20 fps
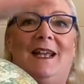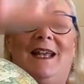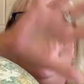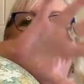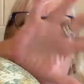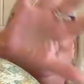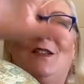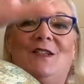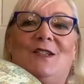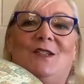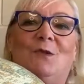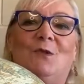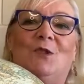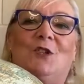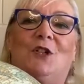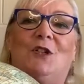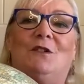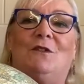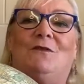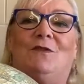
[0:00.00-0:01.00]
in the
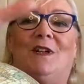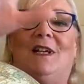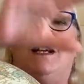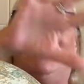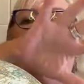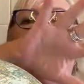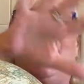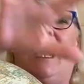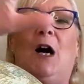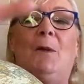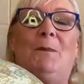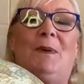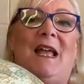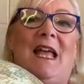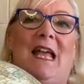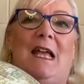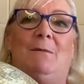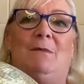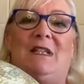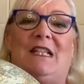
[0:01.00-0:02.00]
sort of upper
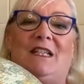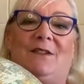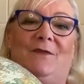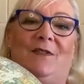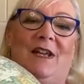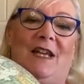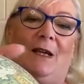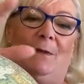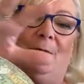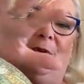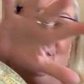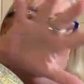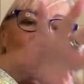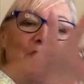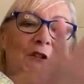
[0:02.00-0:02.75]
hemisphere, but